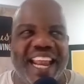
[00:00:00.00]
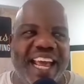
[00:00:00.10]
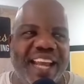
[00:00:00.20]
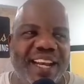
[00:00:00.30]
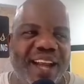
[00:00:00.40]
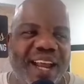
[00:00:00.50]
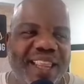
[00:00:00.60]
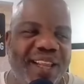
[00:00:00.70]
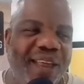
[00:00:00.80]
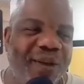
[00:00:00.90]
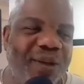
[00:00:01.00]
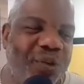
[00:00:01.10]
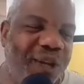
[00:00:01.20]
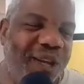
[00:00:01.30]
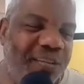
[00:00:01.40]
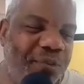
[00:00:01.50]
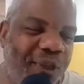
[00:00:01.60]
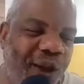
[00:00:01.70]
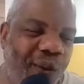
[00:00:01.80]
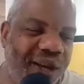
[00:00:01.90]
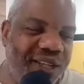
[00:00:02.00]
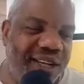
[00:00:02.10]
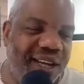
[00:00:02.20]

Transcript: There are some that will answer or uh,